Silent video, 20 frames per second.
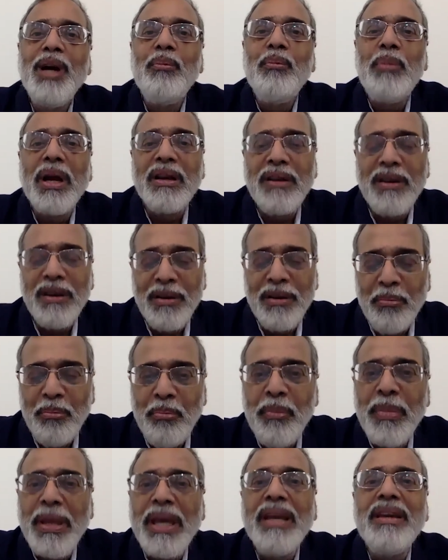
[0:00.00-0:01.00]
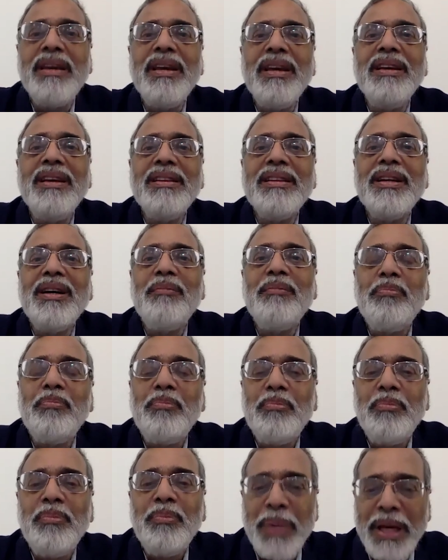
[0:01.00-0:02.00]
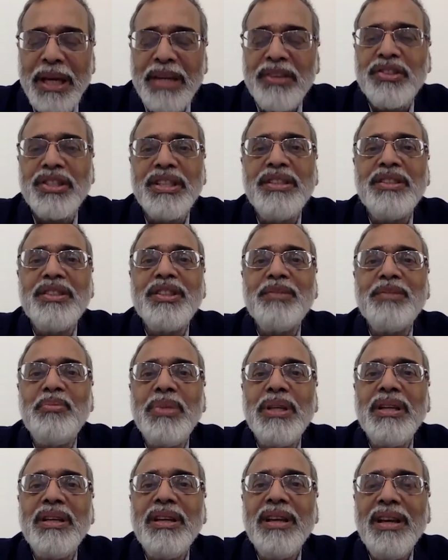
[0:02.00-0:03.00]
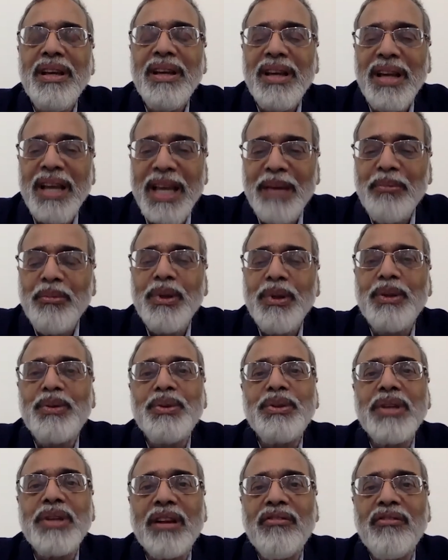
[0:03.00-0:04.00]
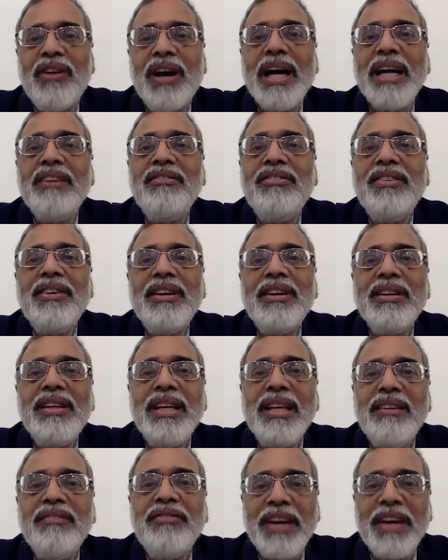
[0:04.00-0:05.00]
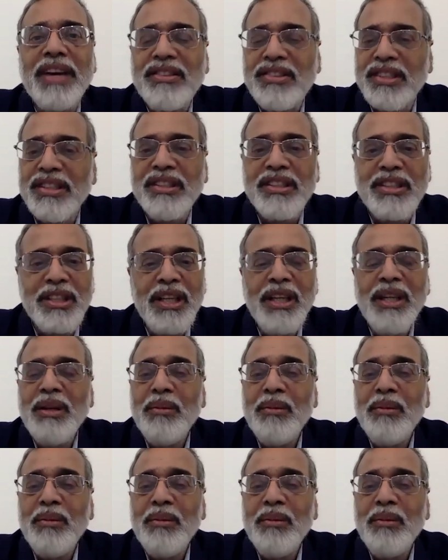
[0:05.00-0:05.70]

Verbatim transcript: but making the patients be able to survive the infections,